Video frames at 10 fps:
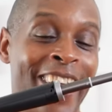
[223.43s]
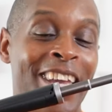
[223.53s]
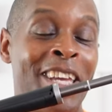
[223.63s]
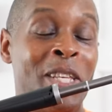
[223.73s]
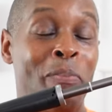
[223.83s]

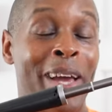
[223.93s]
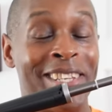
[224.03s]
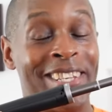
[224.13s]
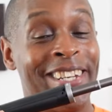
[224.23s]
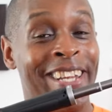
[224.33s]
is
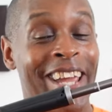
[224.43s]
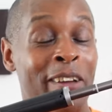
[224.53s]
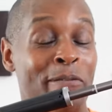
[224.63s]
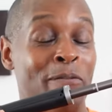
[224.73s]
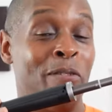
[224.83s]
basically
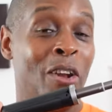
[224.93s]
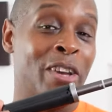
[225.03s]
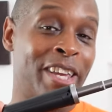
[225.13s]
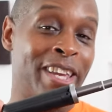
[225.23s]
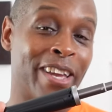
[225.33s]
a
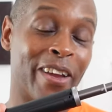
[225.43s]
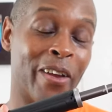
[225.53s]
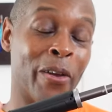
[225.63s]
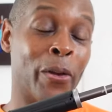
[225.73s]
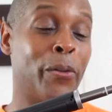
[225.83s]
vlogging
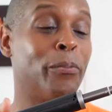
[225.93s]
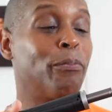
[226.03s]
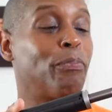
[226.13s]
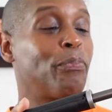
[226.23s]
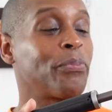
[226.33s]

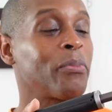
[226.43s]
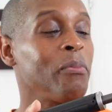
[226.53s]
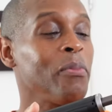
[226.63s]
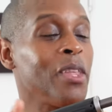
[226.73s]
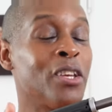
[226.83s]
um,
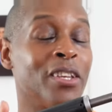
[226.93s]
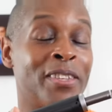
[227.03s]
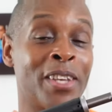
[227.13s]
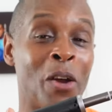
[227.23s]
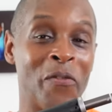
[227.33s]

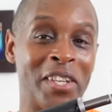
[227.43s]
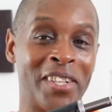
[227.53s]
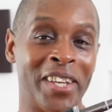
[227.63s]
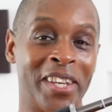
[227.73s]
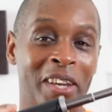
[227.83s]
selfie
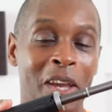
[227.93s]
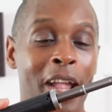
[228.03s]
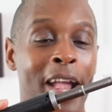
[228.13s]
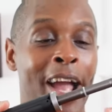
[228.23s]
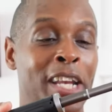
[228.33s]
stick
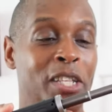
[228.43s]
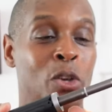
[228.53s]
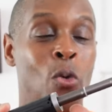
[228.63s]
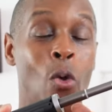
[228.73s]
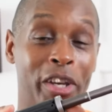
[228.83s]
and it's
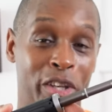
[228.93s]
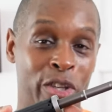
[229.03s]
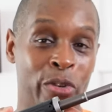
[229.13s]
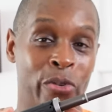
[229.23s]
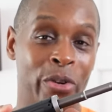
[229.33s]
quite
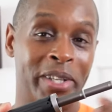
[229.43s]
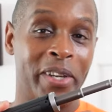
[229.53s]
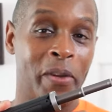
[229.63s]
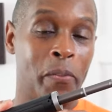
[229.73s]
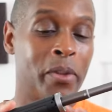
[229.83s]
short
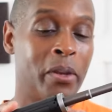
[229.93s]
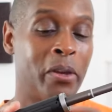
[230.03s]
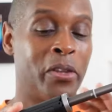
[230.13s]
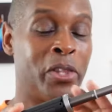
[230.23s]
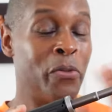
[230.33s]

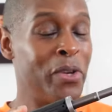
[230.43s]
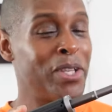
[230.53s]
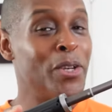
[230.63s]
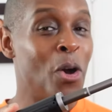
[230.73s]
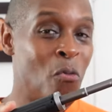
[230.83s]
there
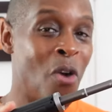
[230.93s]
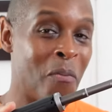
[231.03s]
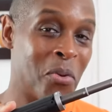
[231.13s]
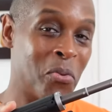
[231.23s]
is no wobble